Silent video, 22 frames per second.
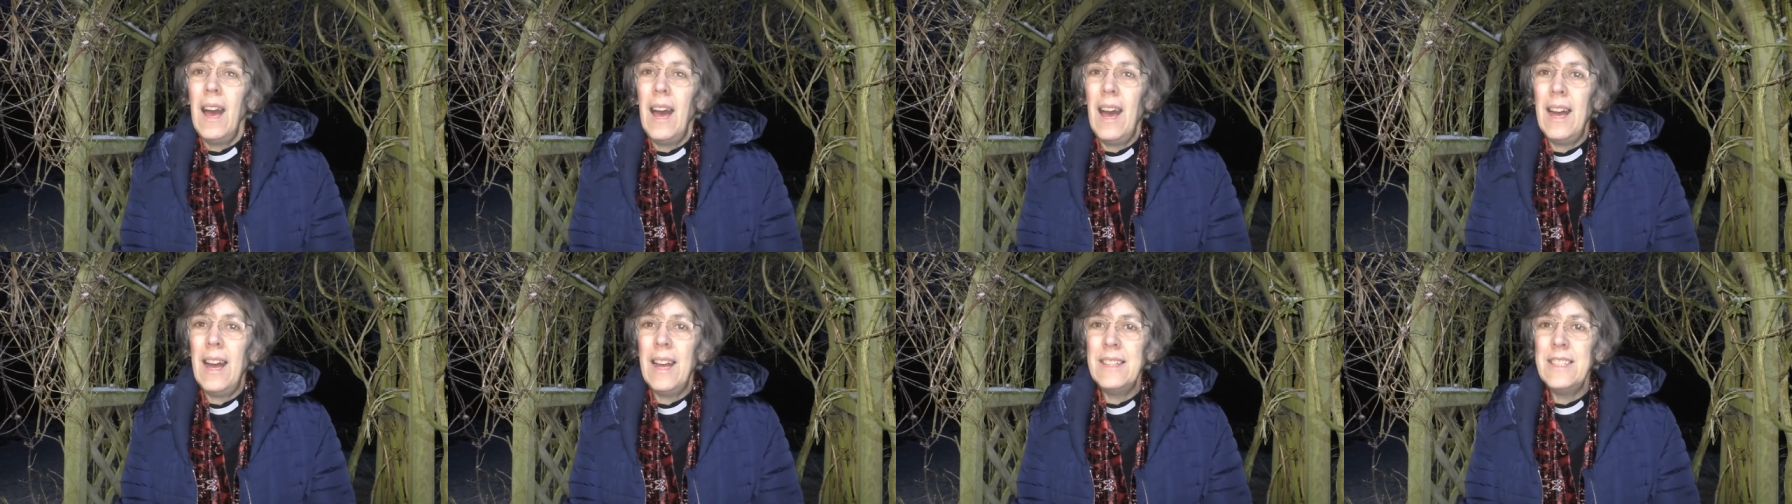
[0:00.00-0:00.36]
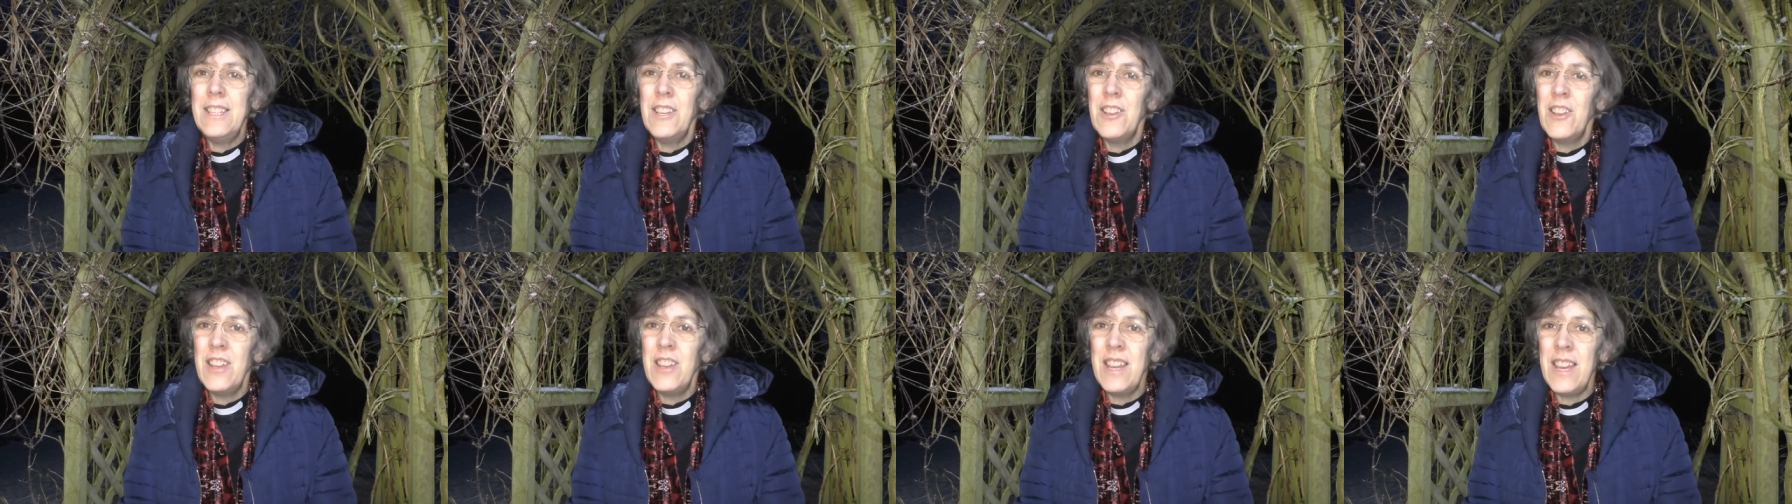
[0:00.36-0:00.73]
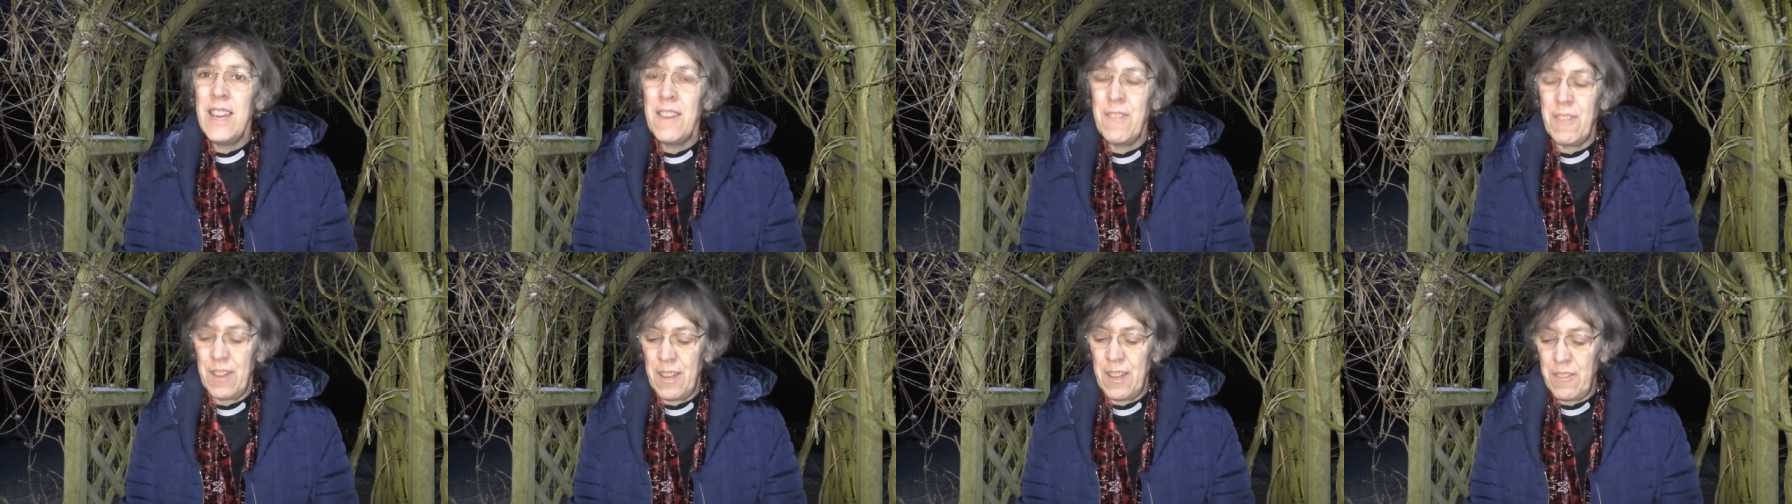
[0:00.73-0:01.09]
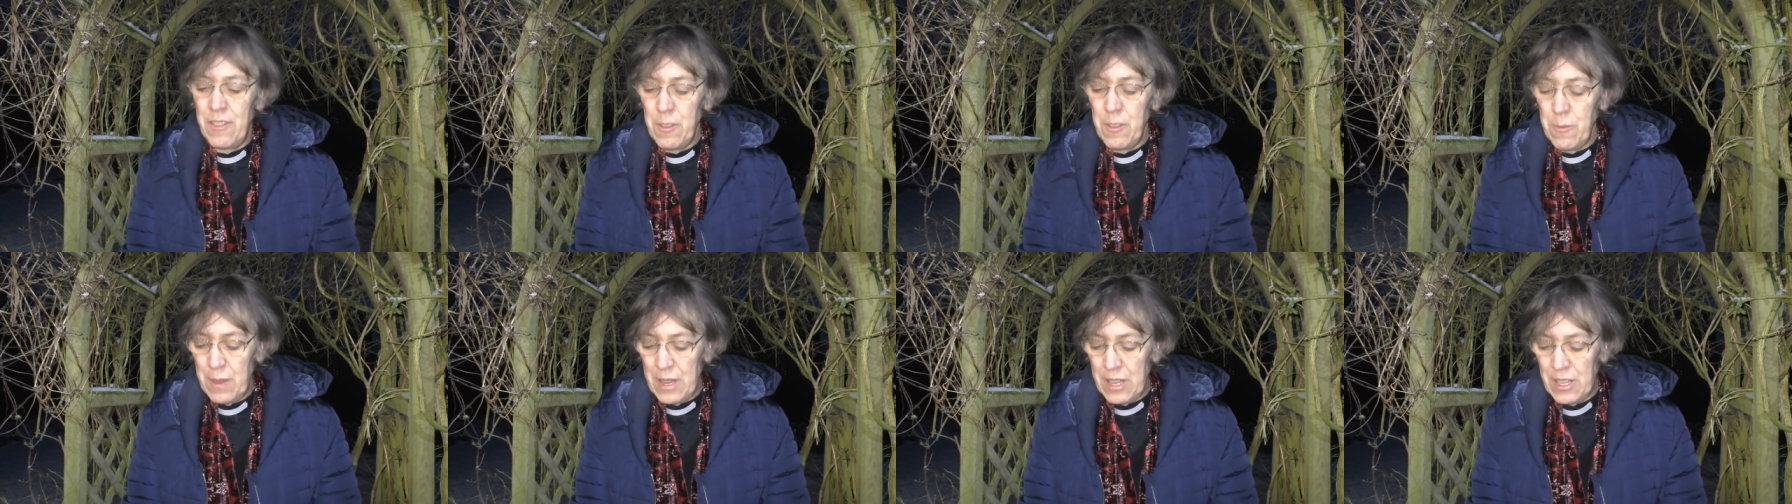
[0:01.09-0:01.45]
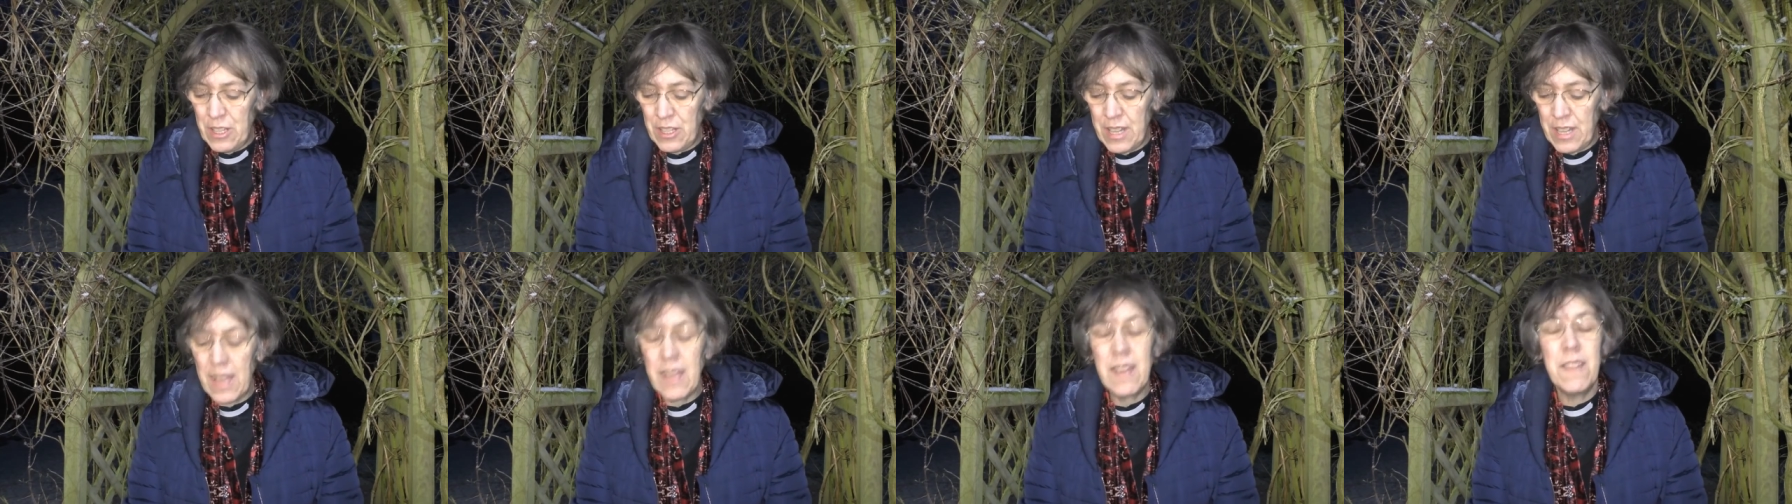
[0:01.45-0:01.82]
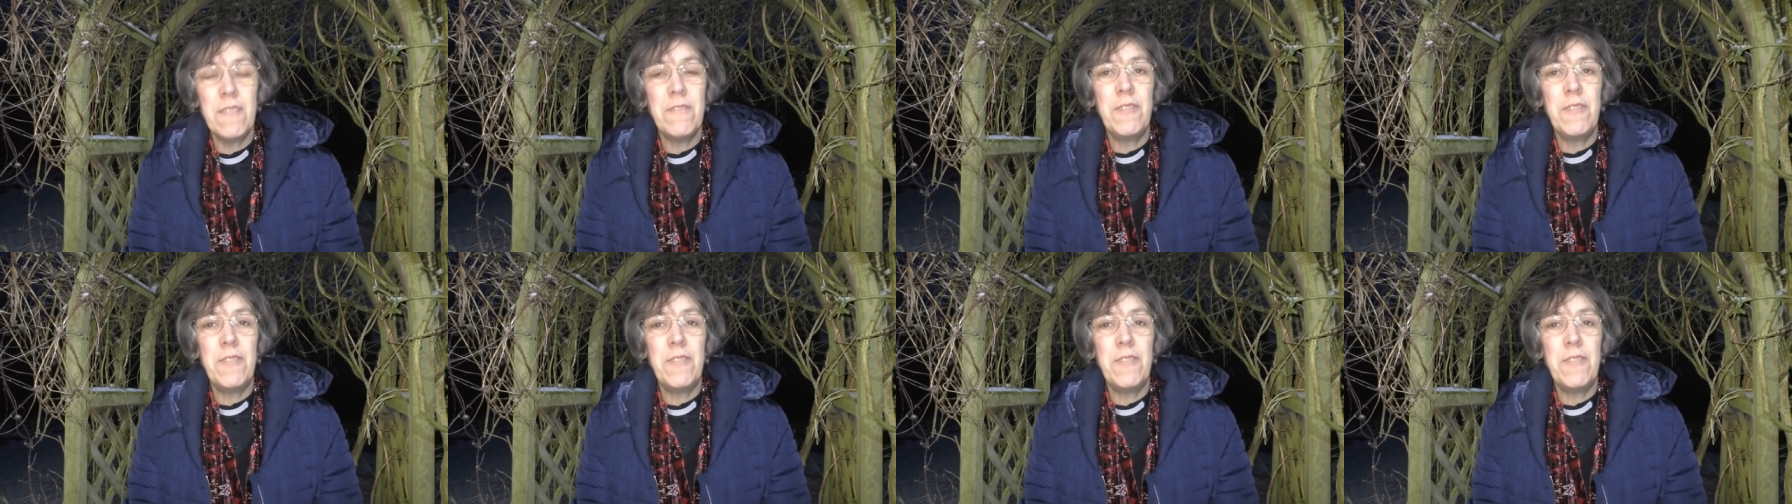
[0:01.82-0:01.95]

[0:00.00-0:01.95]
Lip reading: And you can even, if you wish, take a